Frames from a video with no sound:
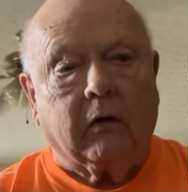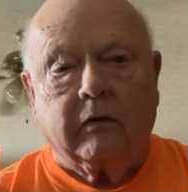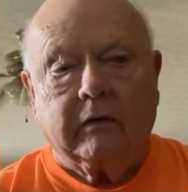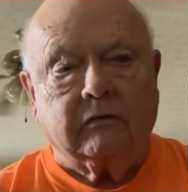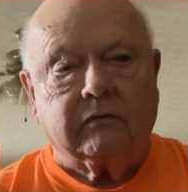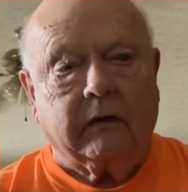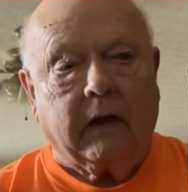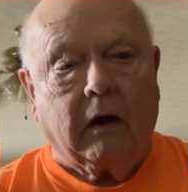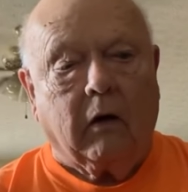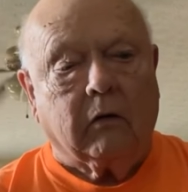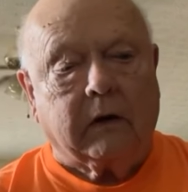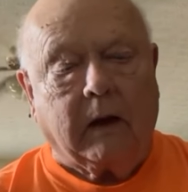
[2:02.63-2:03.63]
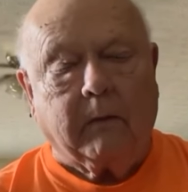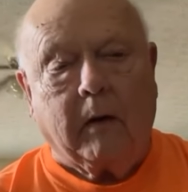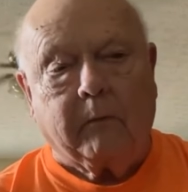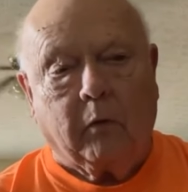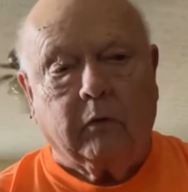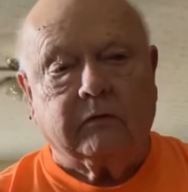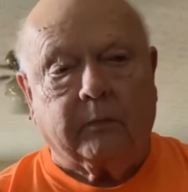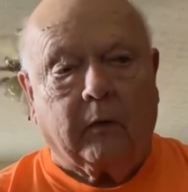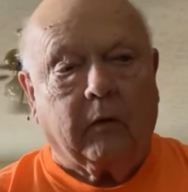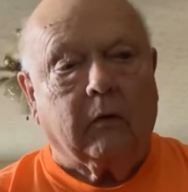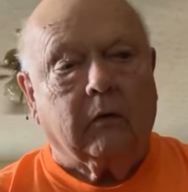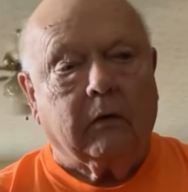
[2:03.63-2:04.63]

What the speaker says: these, and they all came up Owensboro.